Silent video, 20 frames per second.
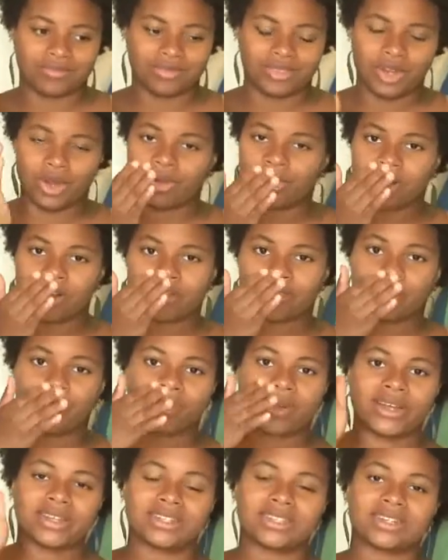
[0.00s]
yoga in the
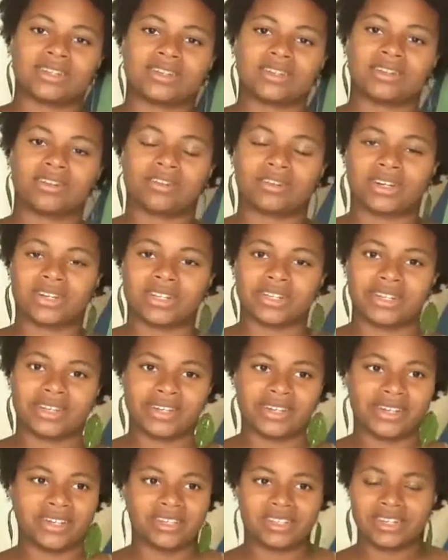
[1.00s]
West and yoga in the
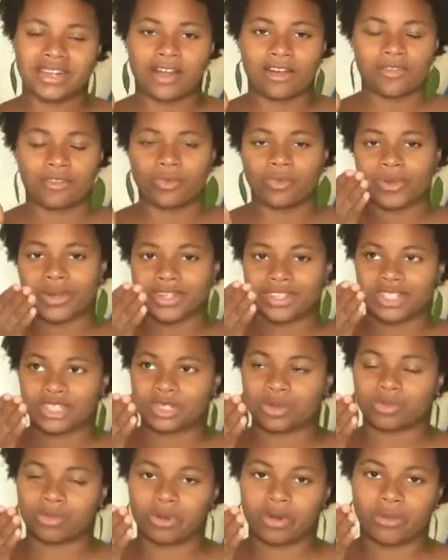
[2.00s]
East, how the West has
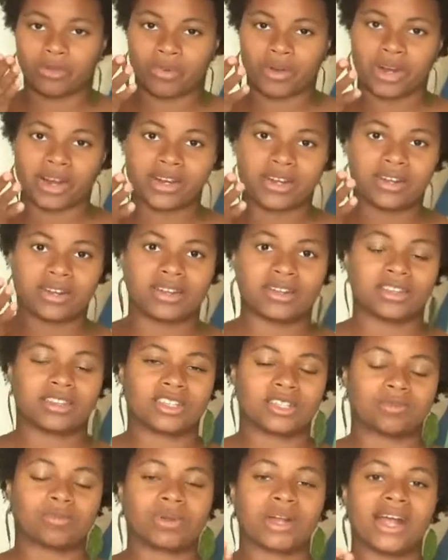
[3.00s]
appropriated
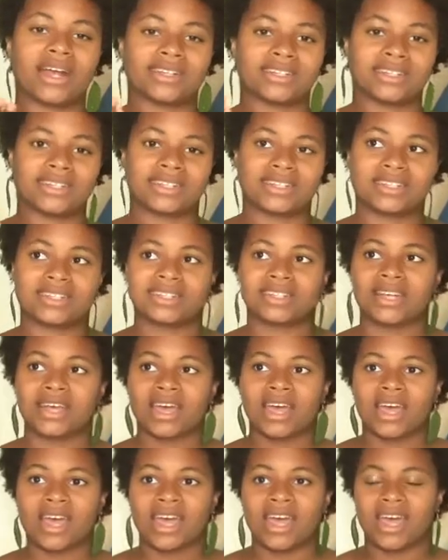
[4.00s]
this practice,
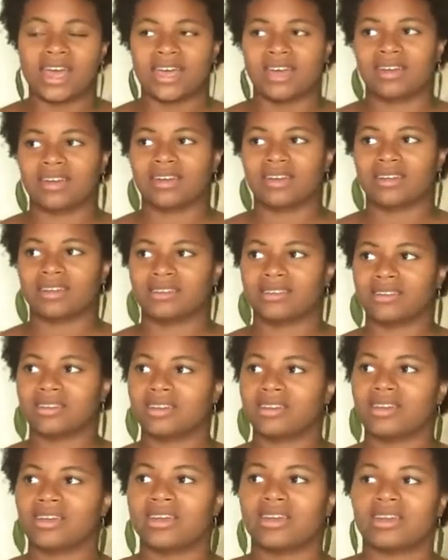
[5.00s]

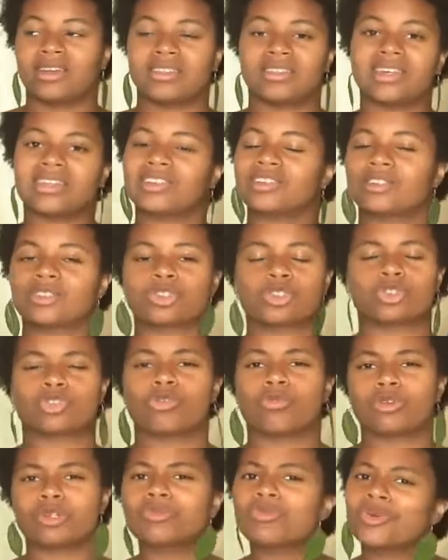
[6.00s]
and that there's just so
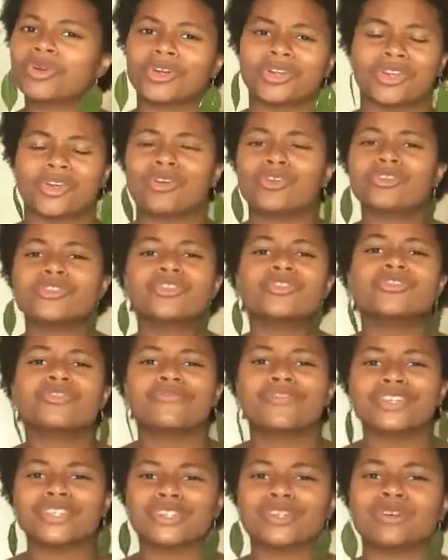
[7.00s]
much more to yoga than the
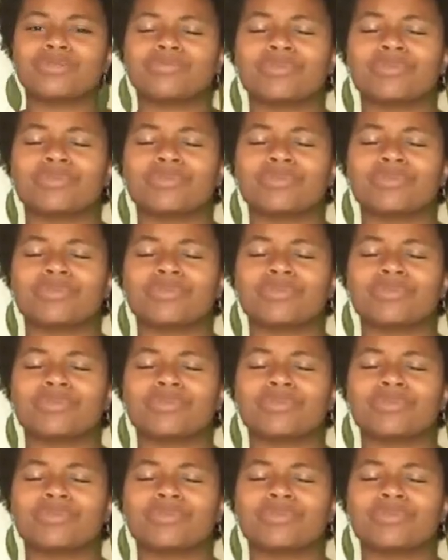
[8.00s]
physical